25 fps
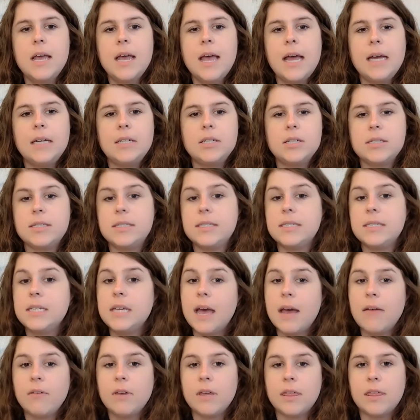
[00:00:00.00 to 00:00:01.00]
and just see
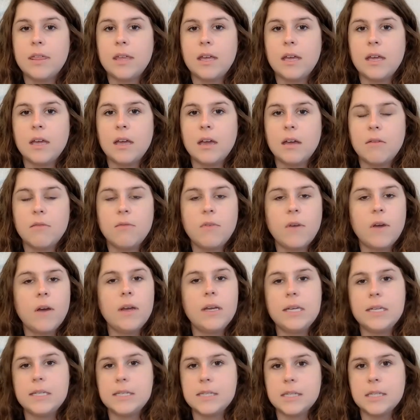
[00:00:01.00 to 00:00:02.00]
everything very
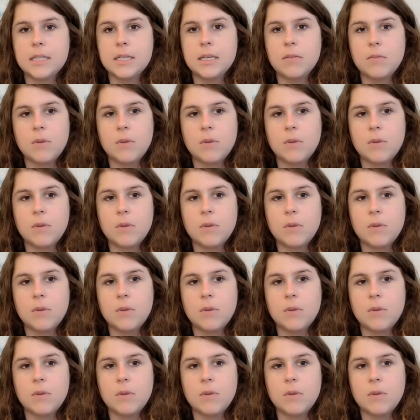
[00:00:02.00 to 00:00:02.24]
easily